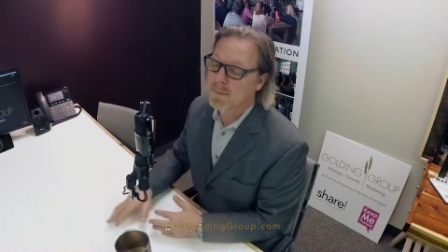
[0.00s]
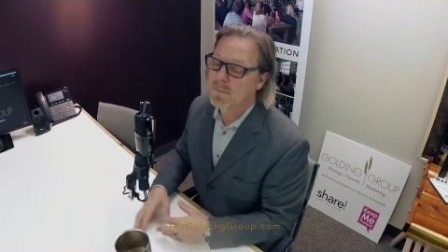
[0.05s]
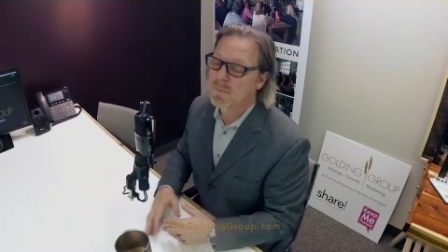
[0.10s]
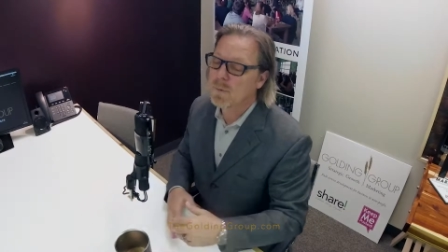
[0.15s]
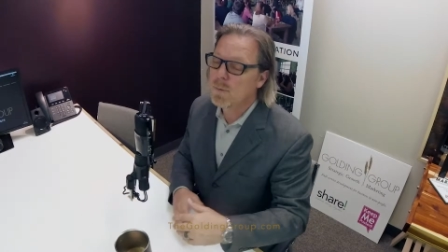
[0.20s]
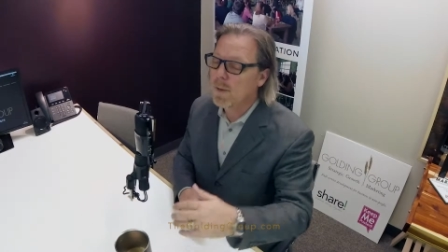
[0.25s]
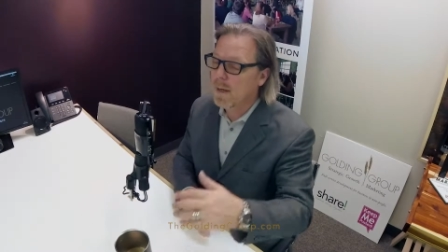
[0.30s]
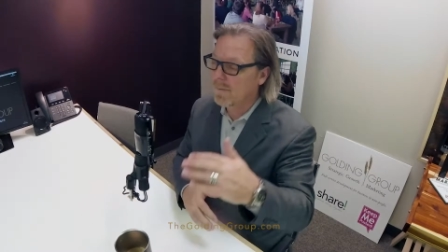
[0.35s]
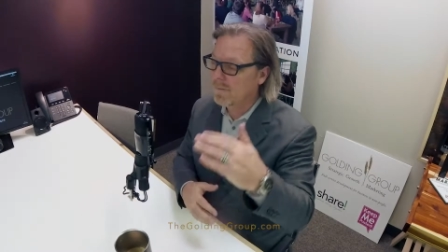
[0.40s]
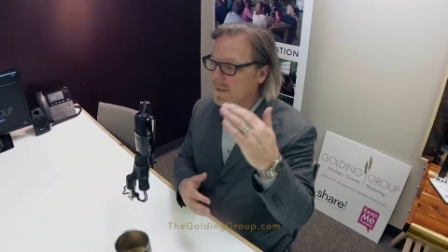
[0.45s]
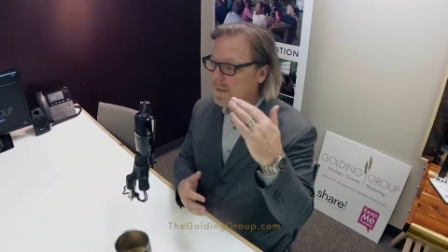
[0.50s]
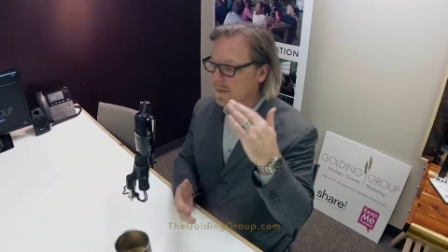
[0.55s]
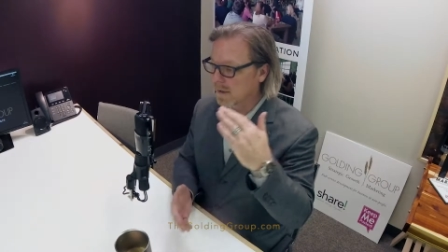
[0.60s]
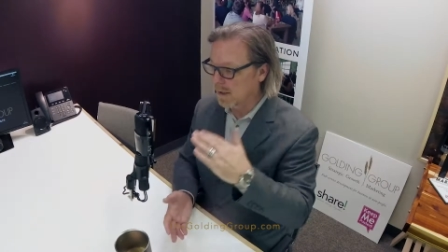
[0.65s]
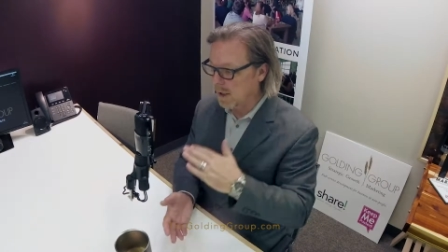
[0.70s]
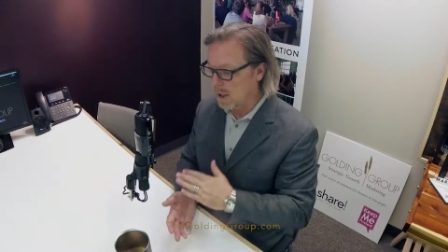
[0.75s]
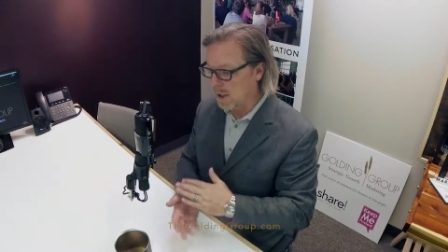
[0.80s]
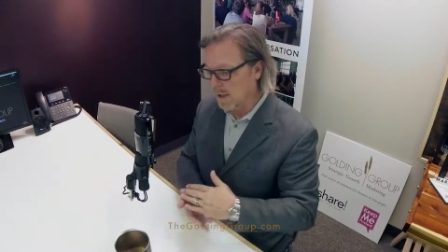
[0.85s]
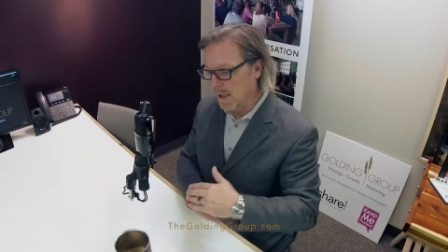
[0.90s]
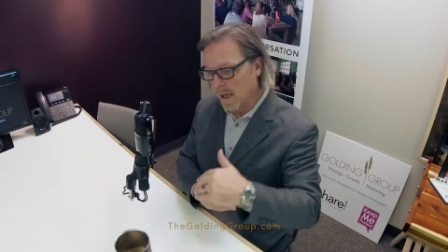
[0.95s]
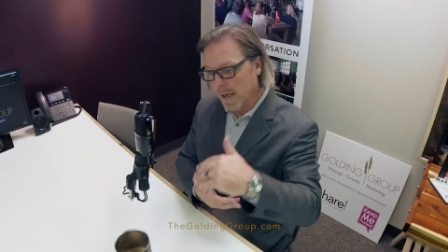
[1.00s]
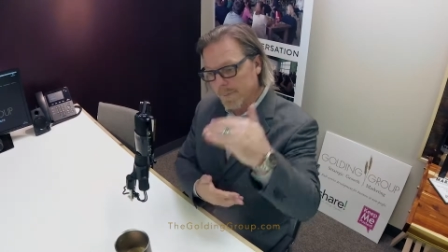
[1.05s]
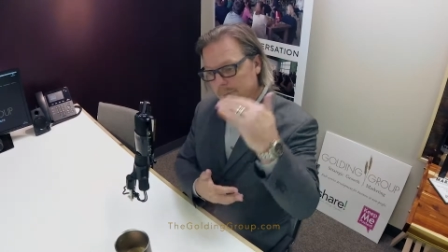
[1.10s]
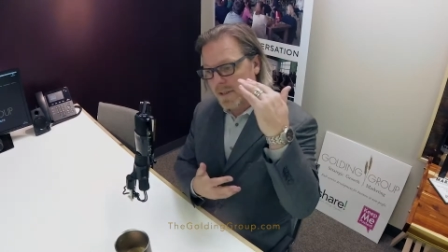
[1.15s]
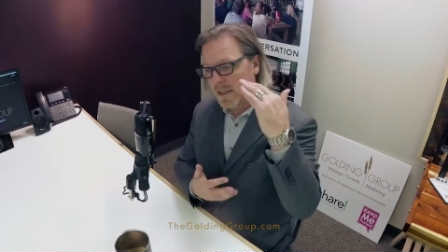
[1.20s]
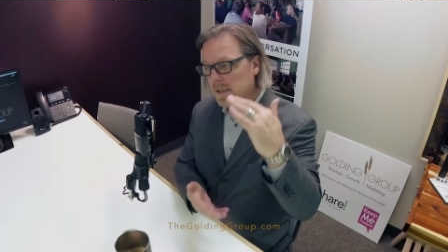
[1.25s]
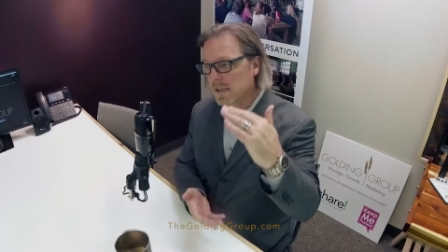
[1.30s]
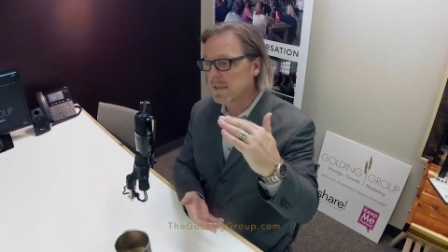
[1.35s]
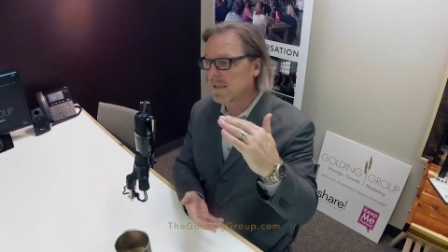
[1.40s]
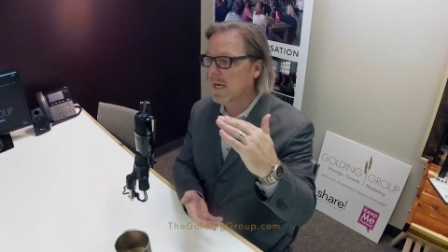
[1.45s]
If you haven't gone up
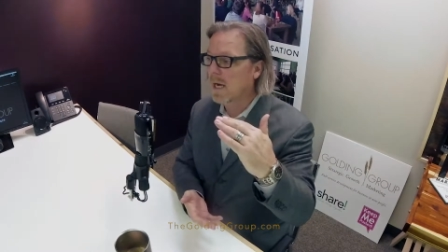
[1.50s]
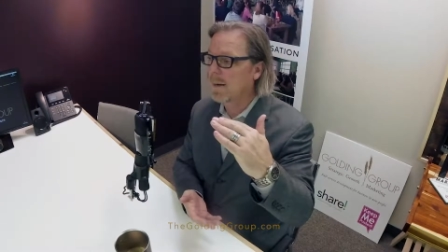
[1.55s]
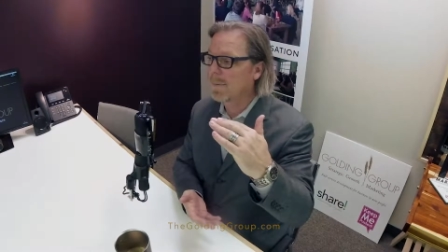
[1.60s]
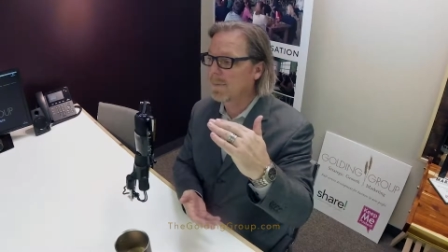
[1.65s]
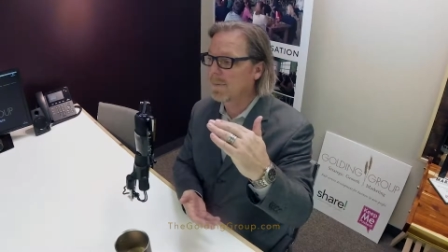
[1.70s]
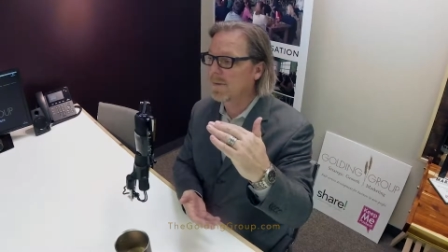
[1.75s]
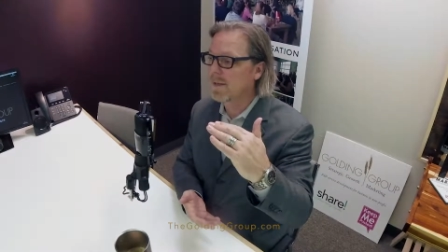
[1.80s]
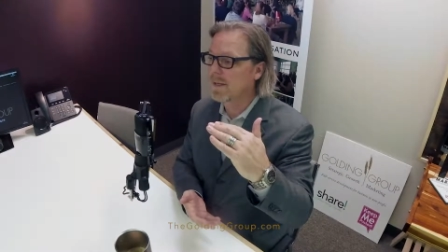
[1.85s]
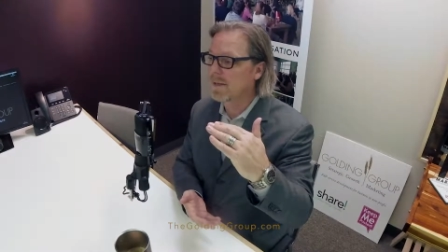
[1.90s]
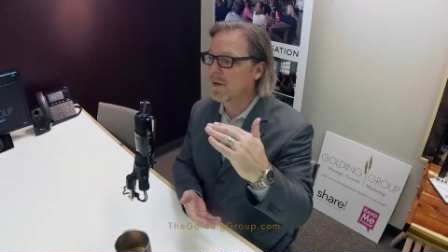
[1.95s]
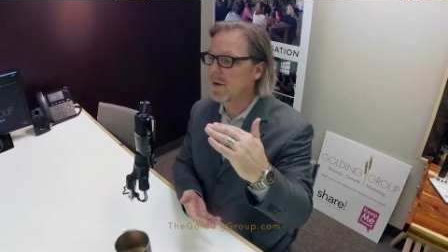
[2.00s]
to the top of that